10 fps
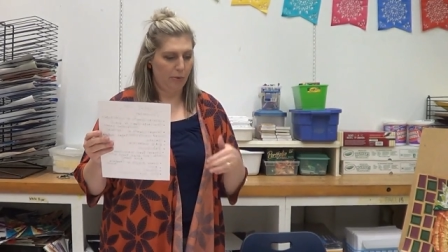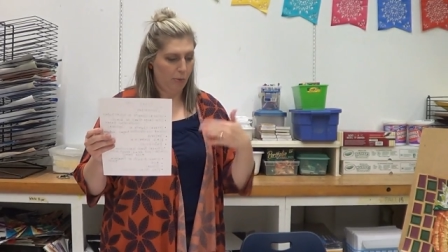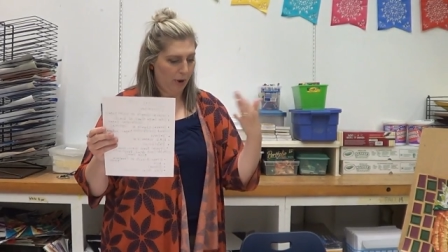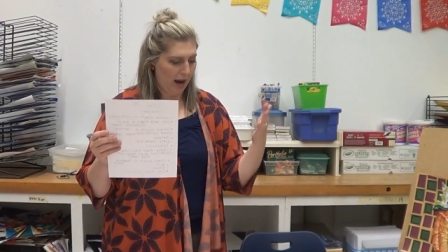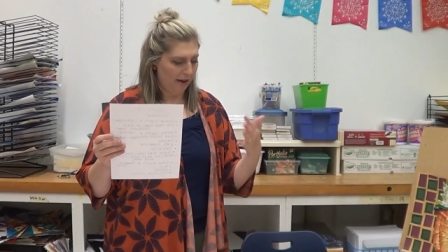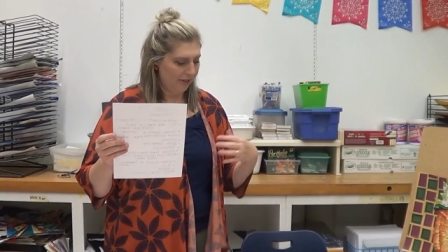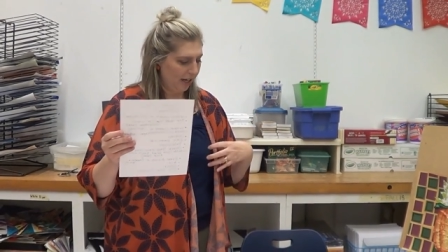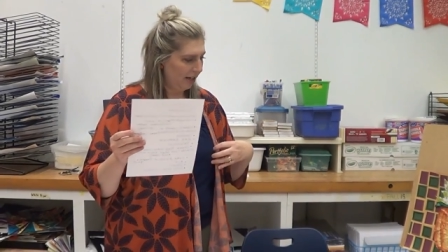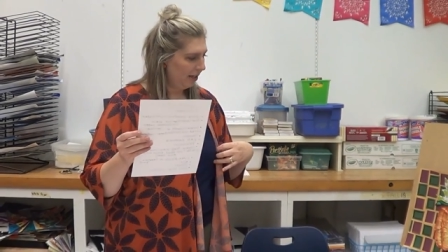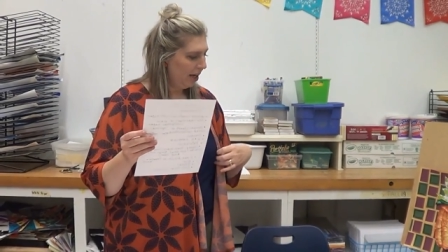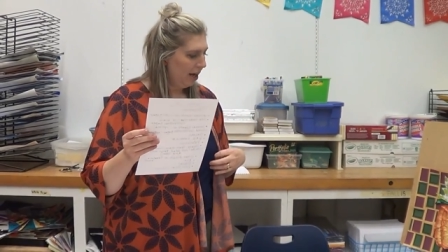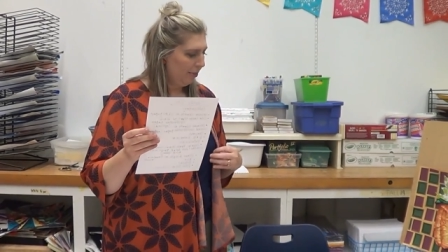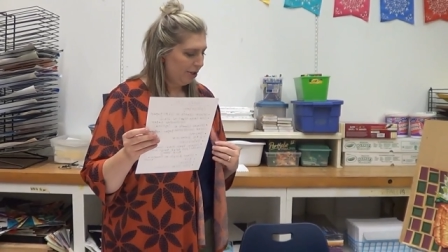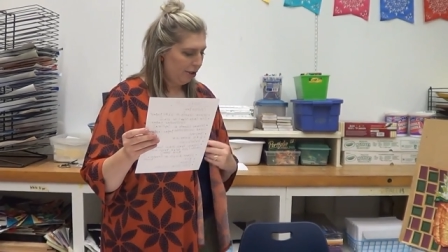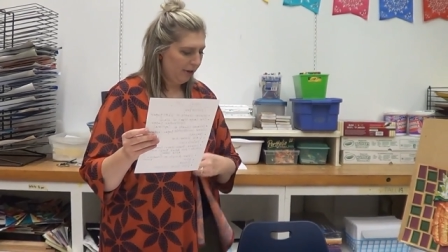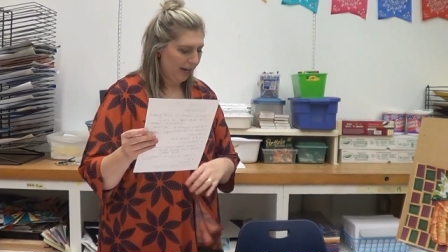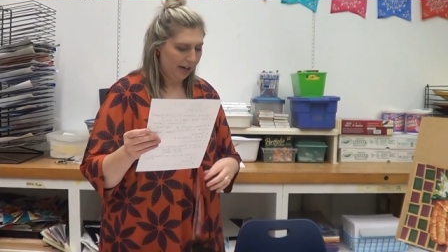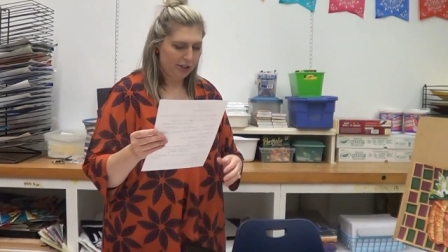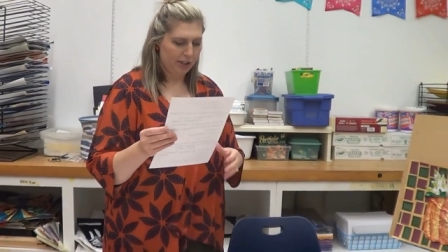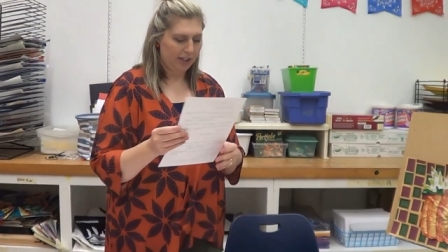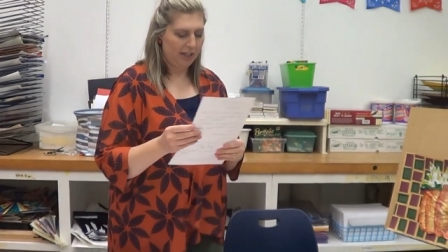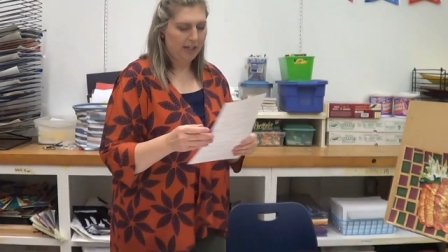what I've done, but you can actually